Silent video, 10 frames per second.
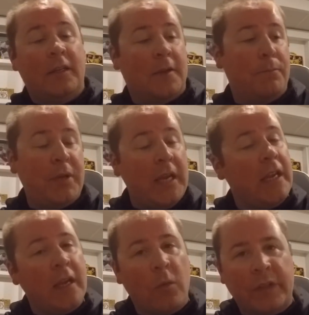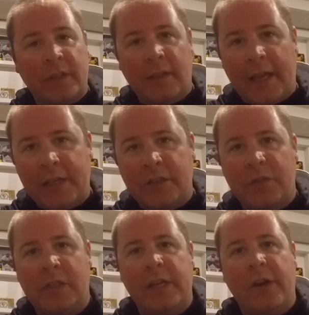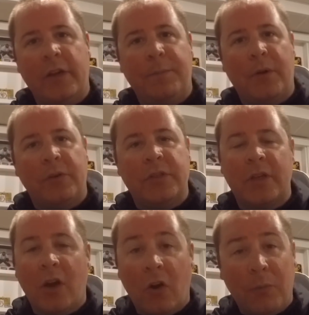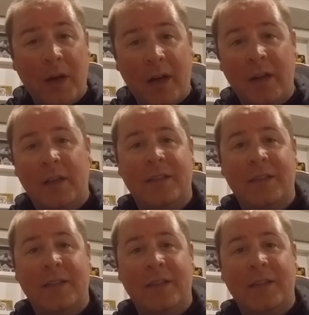competing with the likes of the TRD Pro Tacoma,